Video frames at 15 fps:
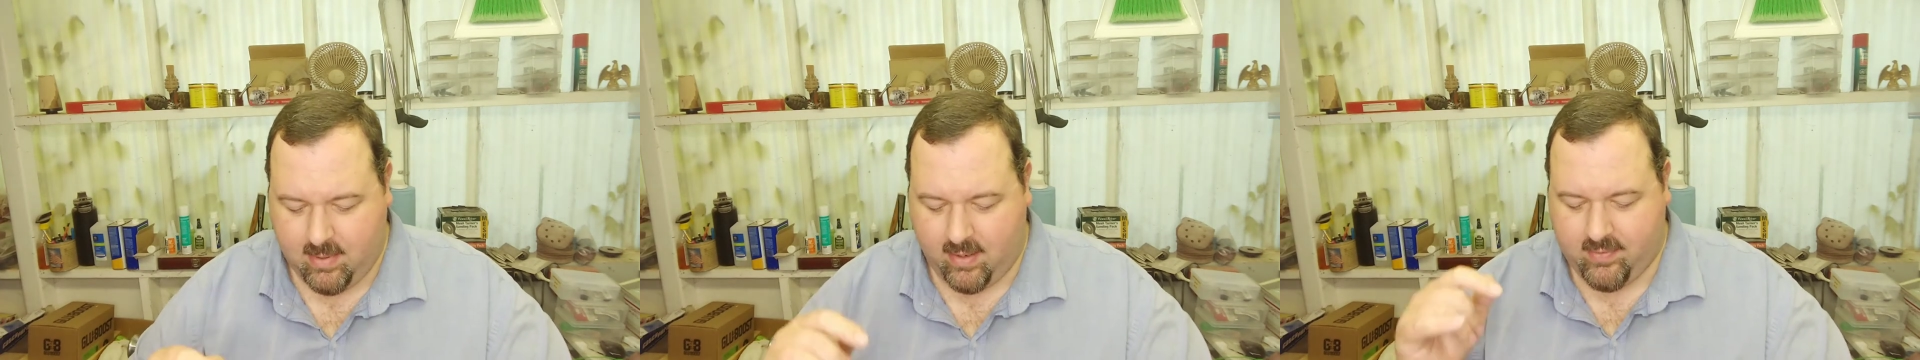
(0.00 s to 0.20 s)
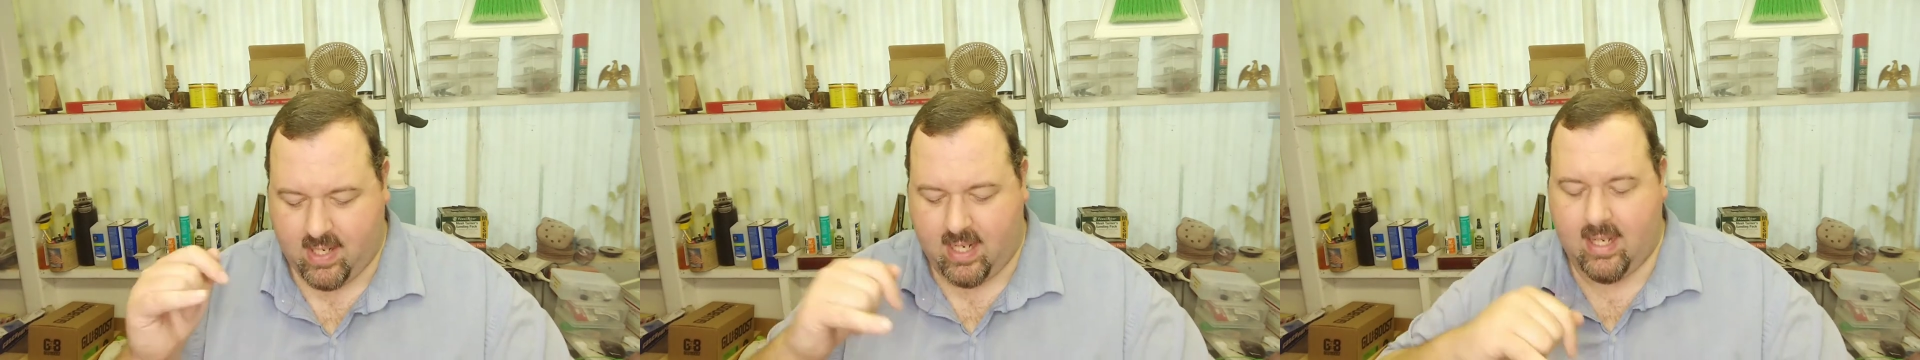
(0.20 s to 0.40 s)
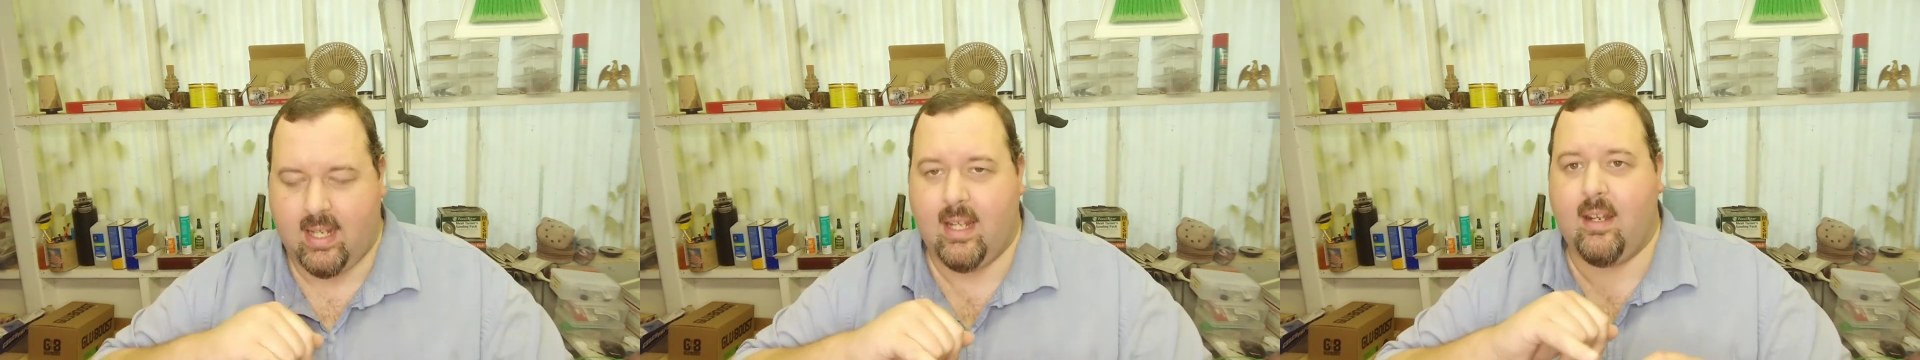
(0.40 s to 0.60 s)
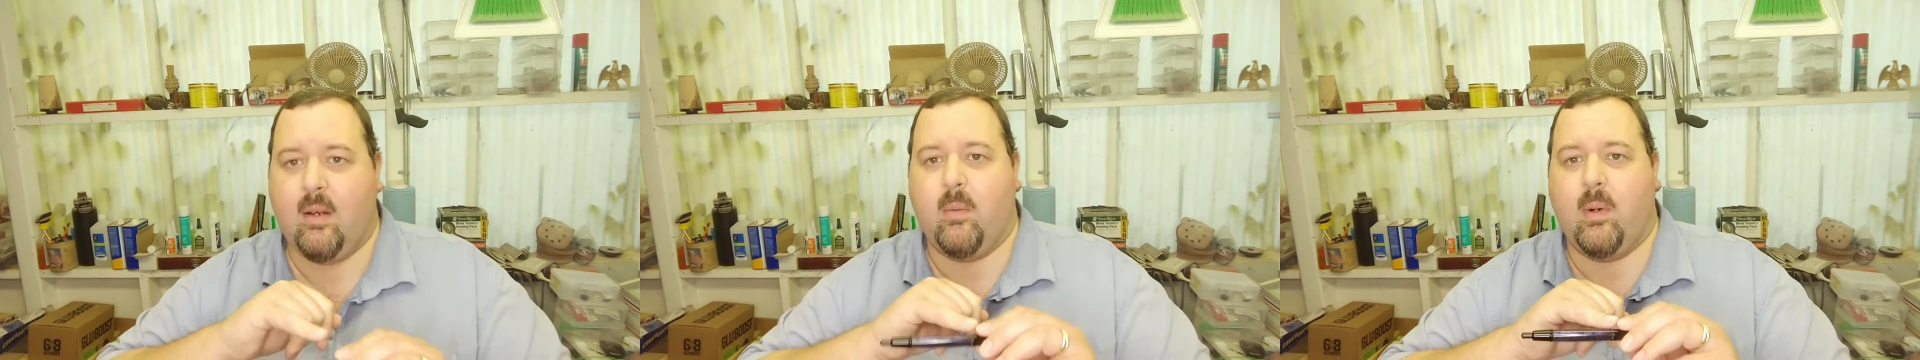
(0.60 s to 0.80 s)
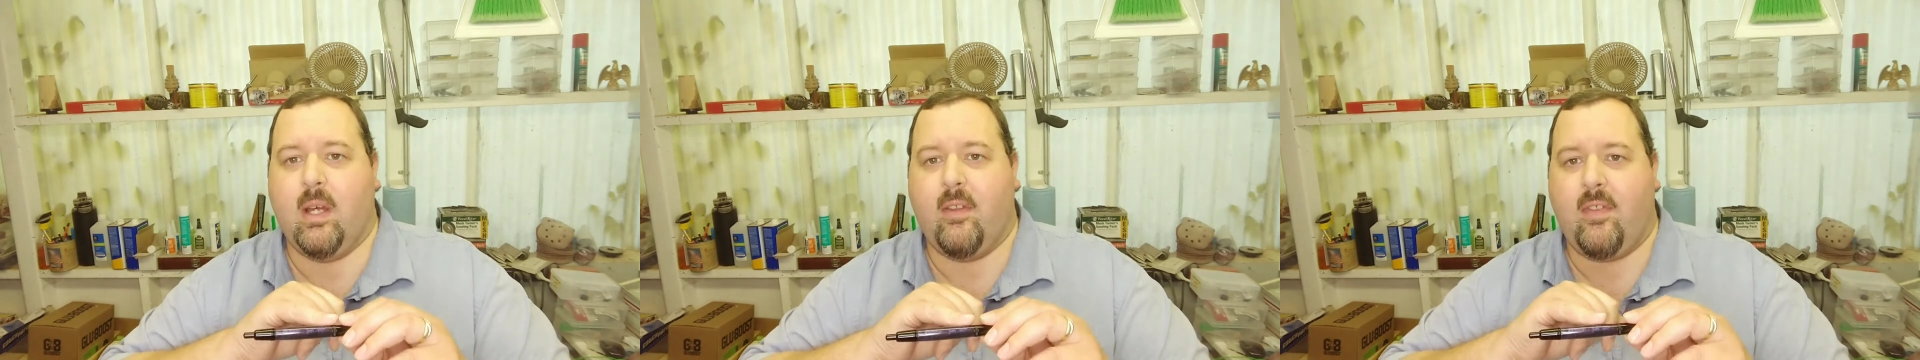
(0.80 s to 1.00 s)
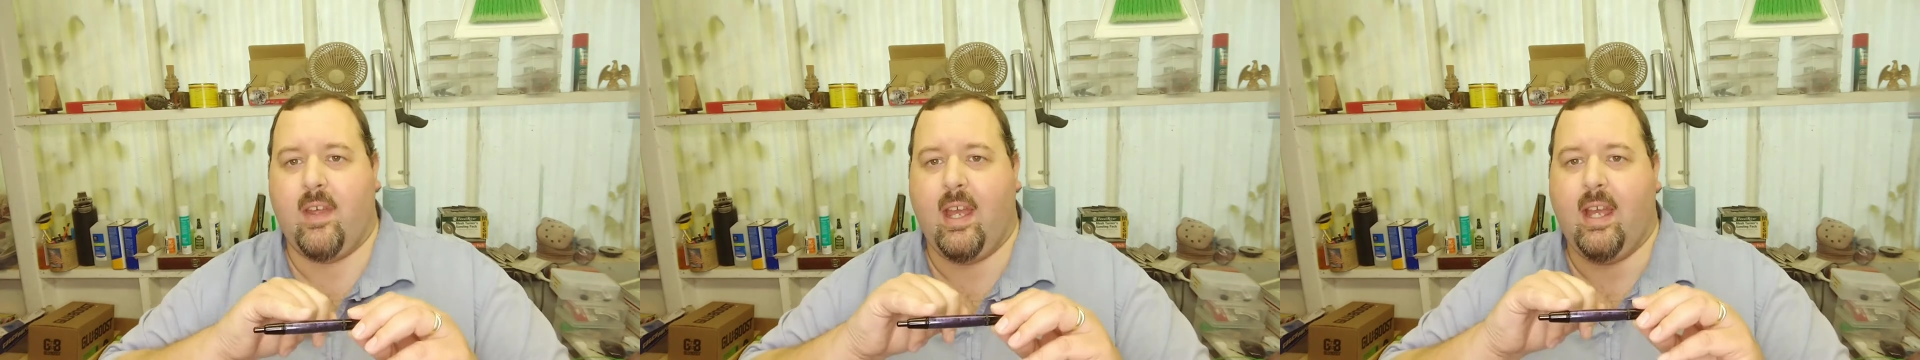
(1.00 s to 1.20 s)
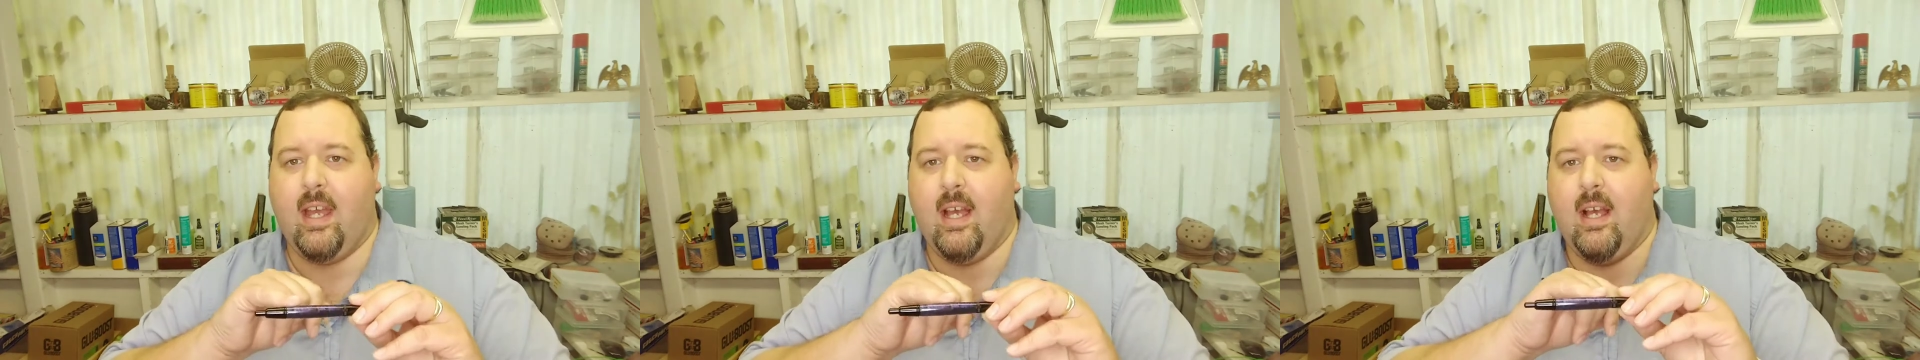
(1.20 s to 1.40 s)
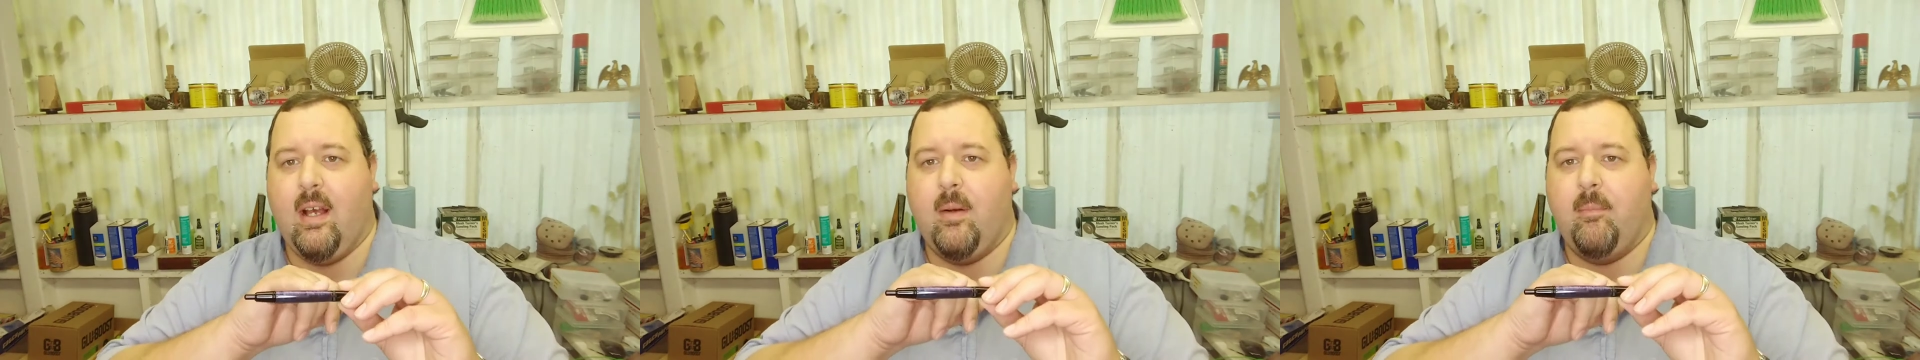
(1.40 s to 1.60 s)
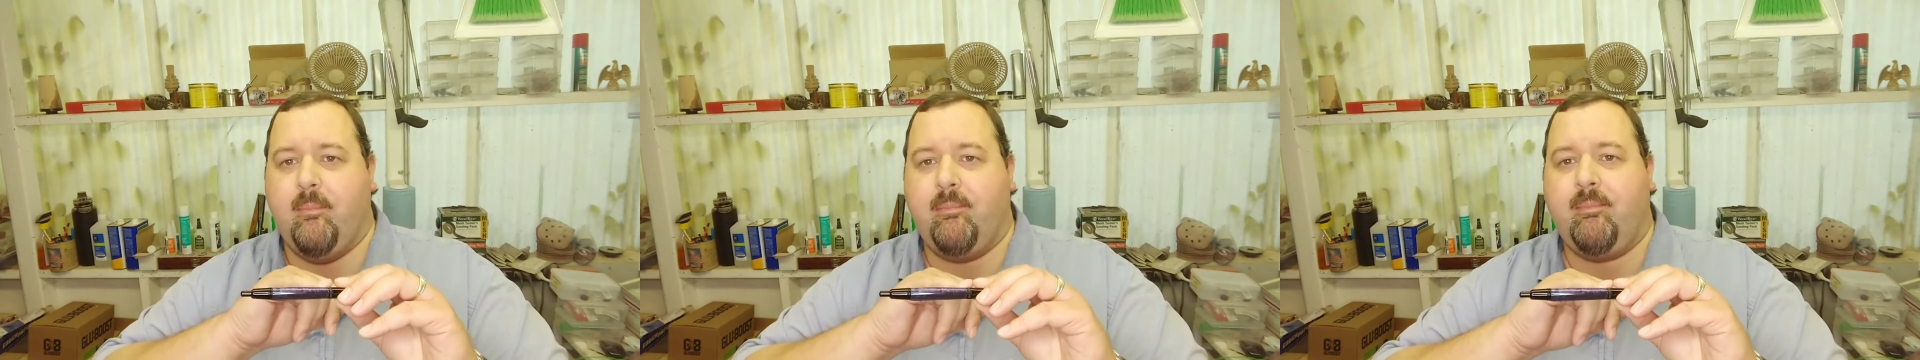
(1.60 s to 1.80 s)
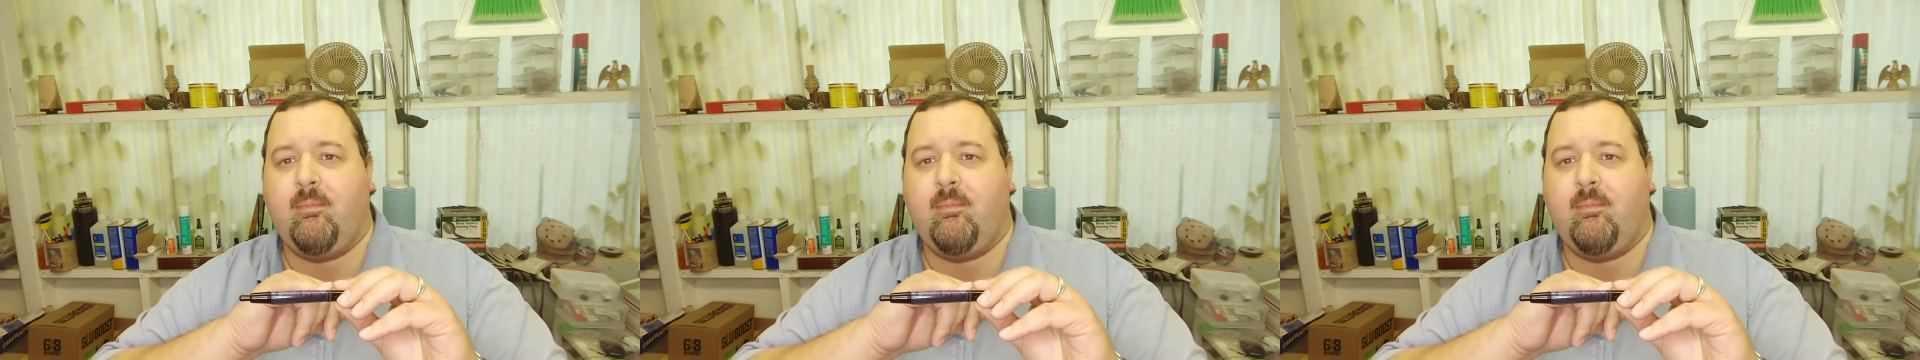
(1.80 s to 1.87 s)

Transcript: I've got to hit it with a